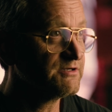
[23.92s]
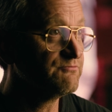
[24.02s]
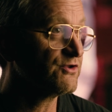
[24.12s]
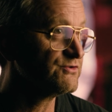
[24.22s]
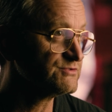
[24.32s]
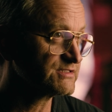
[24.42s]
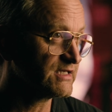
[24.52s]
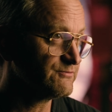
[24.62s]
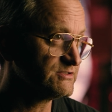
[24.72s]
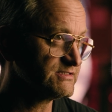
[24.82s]
my brother was a
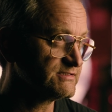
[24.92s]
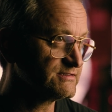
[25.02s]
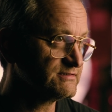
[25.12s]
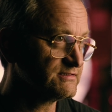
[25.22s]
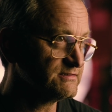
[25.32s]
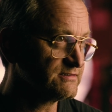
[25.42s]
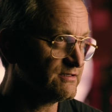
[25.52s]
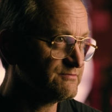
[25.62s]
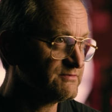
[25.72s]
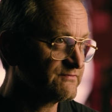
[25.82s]
camera assistant at the
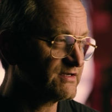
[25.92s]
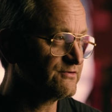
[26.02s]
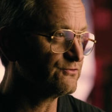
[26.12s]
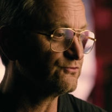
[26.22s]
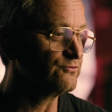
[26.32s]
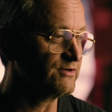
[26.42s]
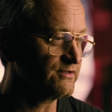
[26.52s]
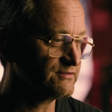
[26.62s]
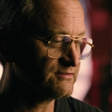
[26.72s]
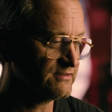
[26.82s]
time, got an older
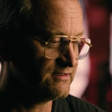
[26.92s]
brother.